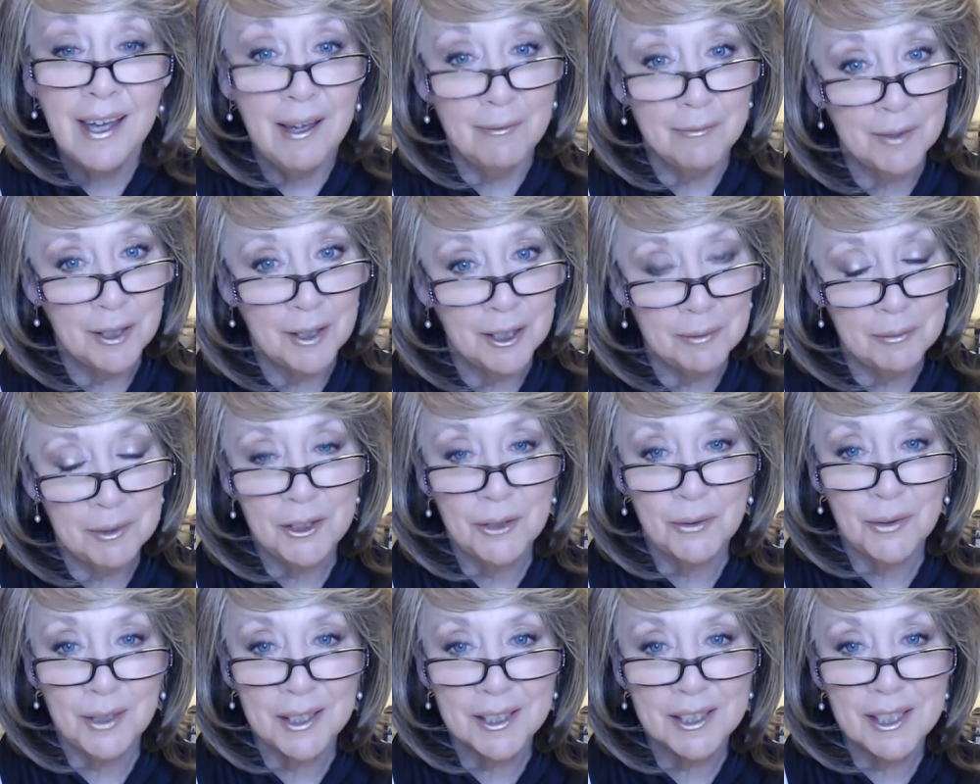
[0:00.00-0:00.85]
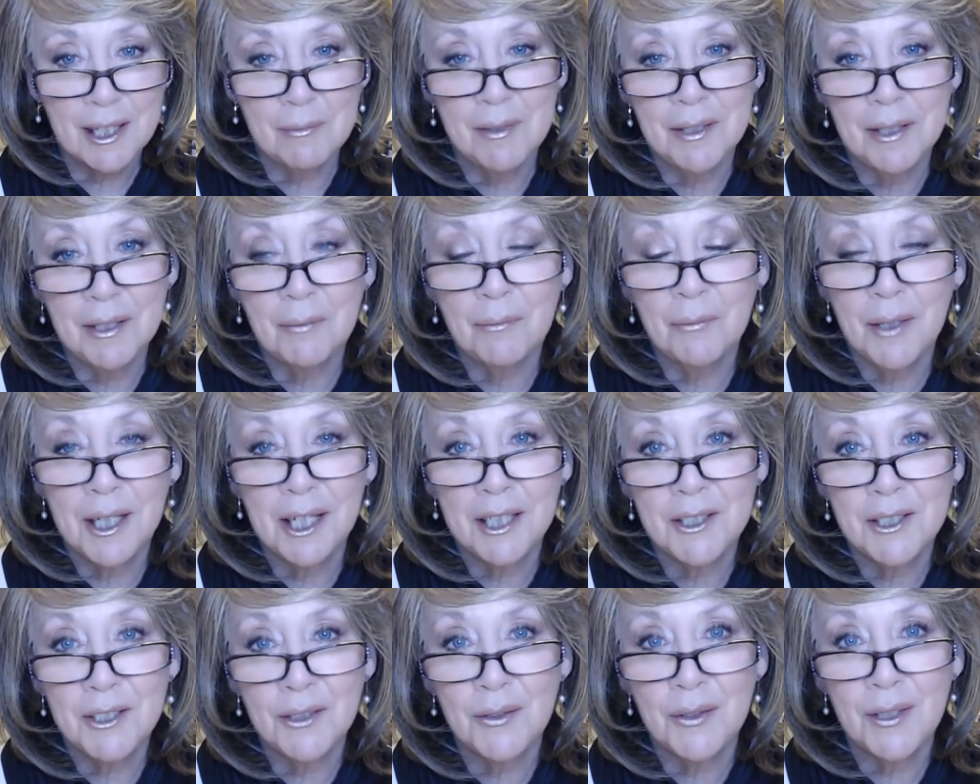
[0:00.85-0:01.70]
I'm going to be doing some of them when
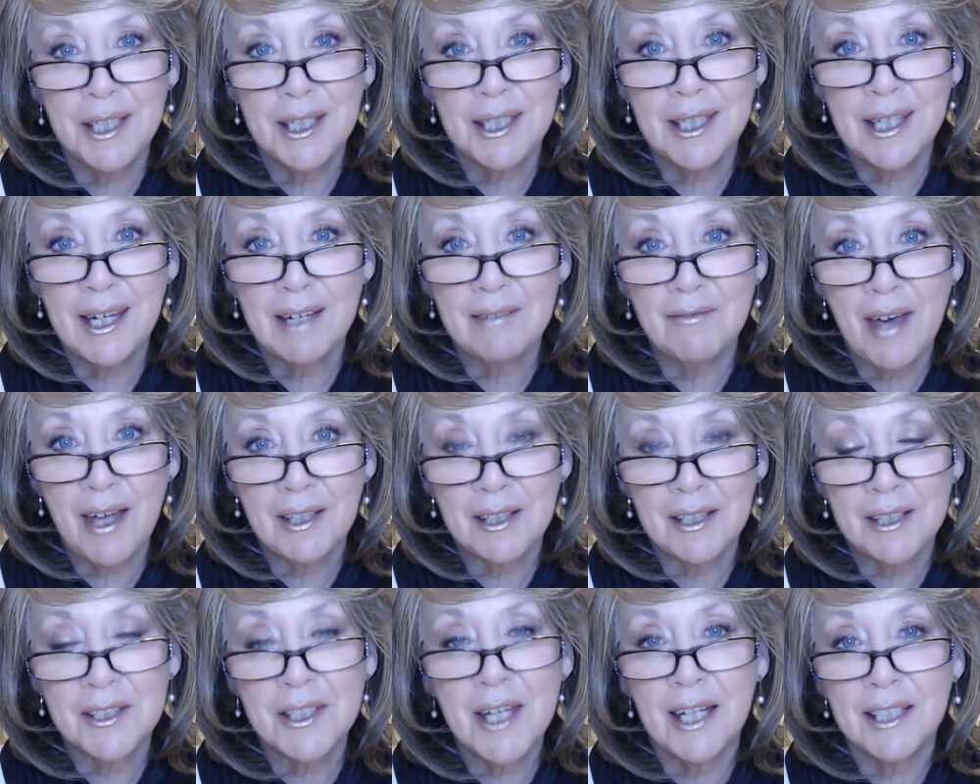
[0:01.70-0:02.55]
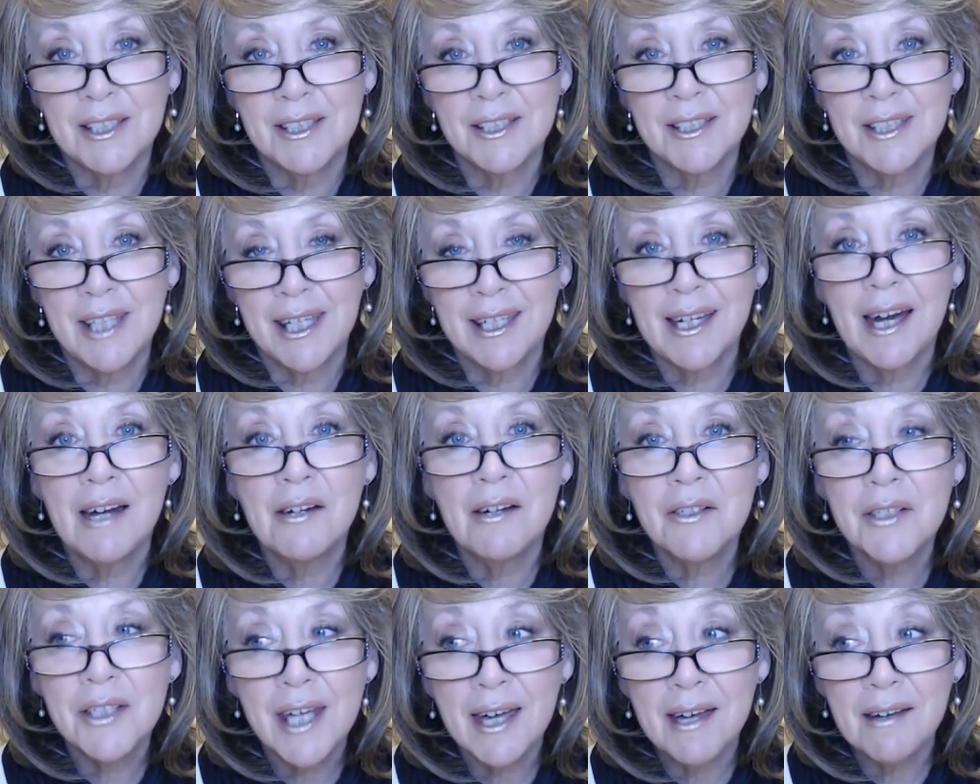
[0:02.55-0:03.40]
I do the uh, Valentine's Day
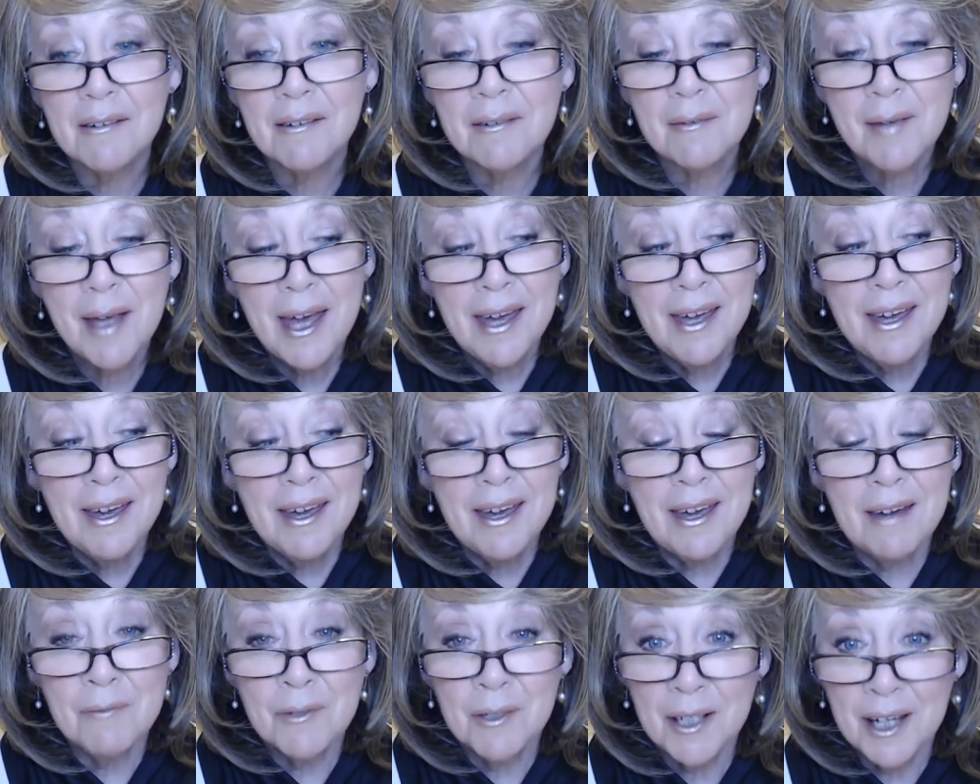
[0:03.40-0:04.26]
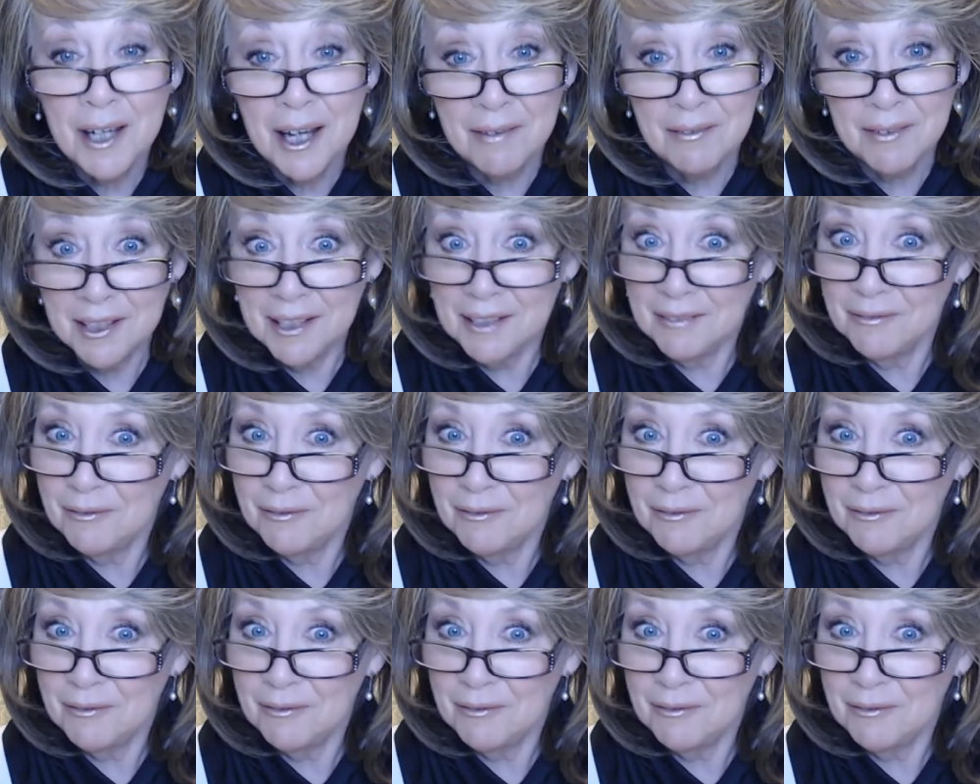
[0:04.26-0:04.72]
countdown. And we're going to have a give